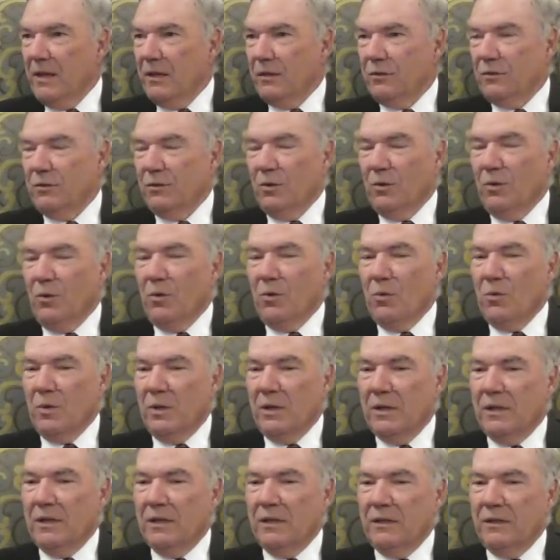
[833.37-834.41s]

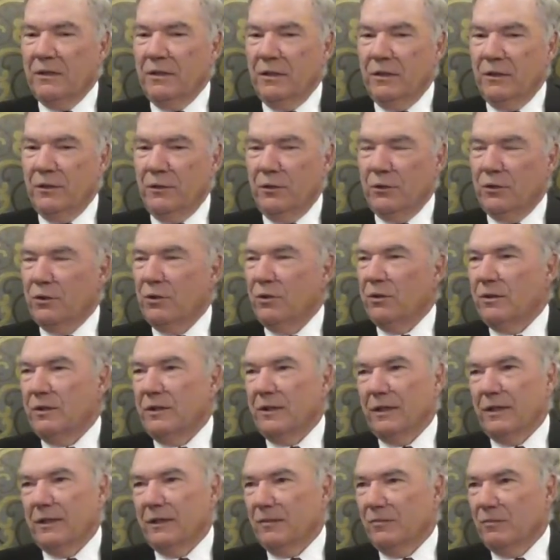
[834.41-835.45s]
So you
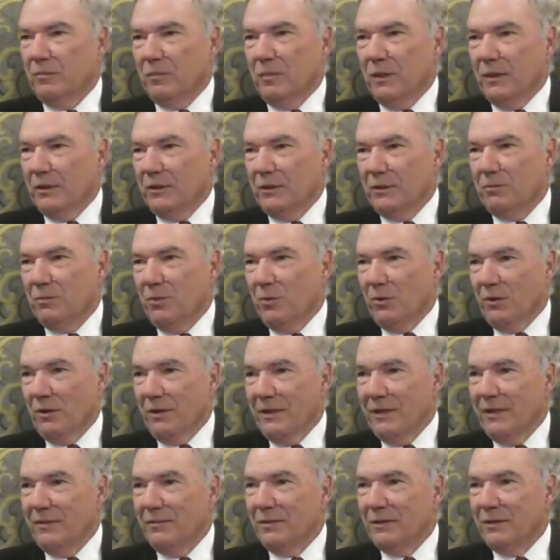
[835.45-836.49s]
couldn't get much
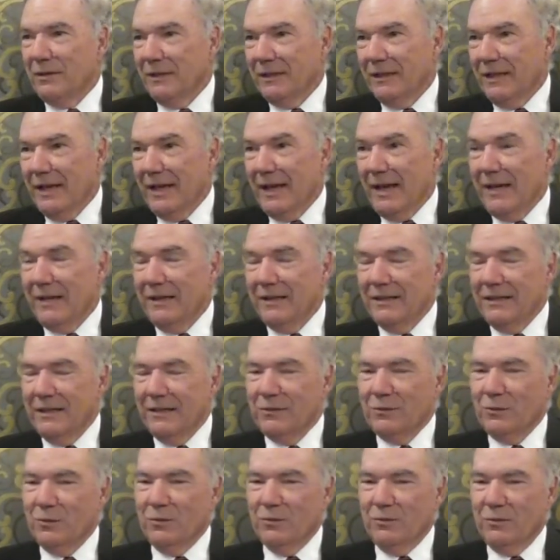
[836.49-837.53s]
more even than that, and
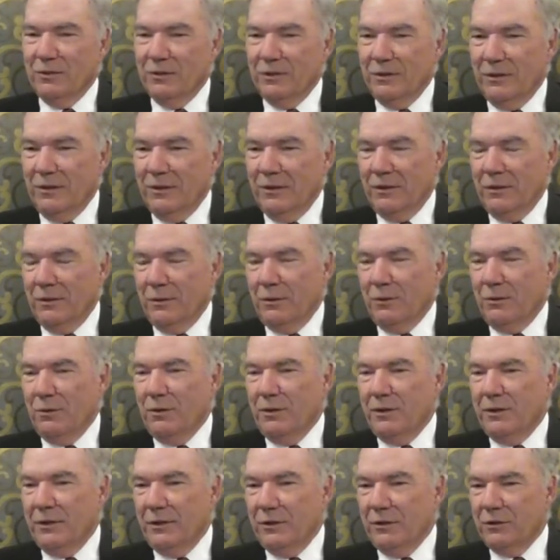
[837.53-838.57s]
that's over a
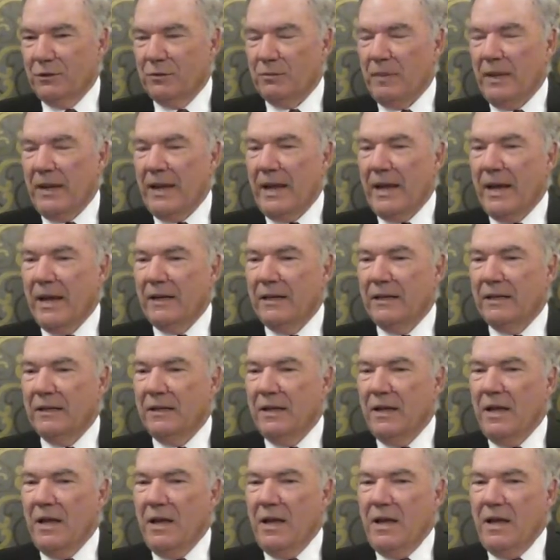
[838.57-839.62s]
30-year span.
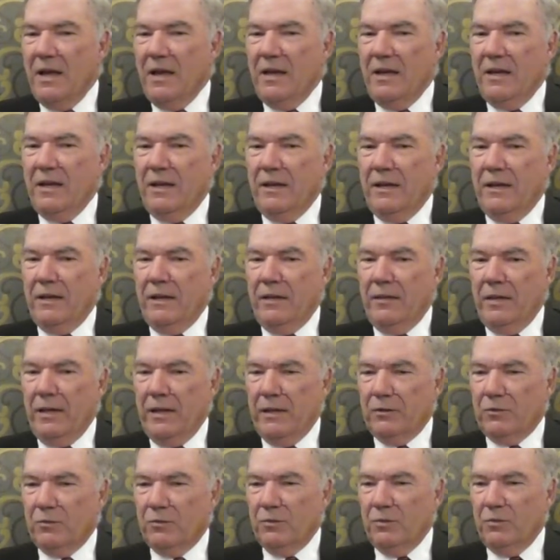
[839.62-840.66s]
And
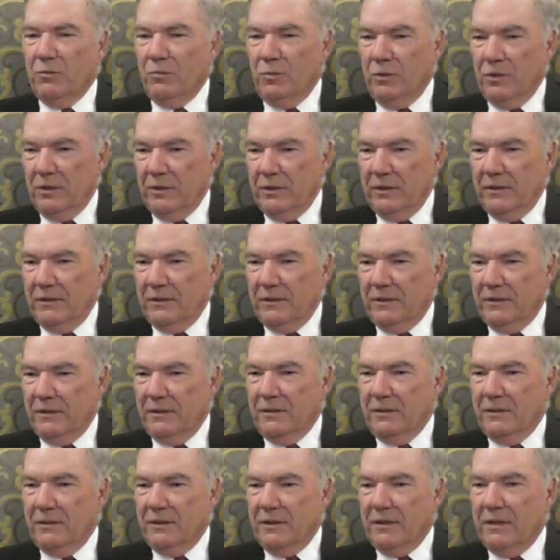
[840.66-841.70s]
that's what really
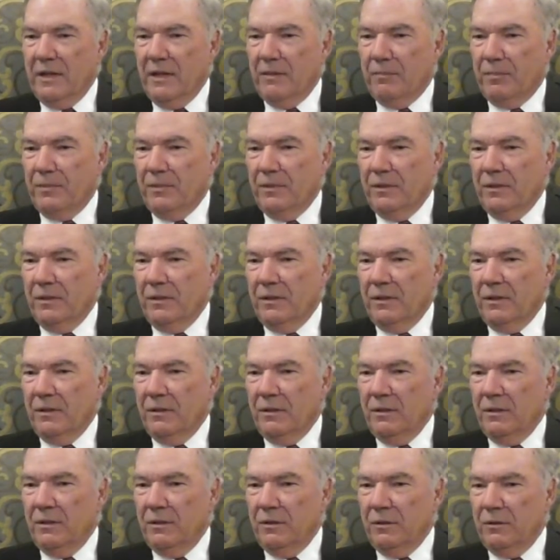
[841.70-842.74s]
kept
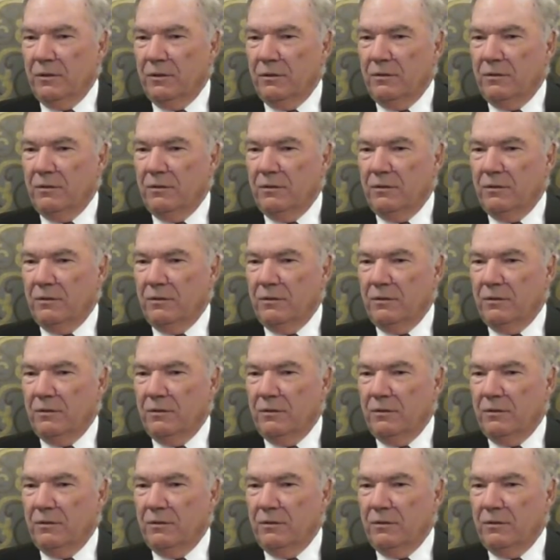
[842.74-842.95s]
the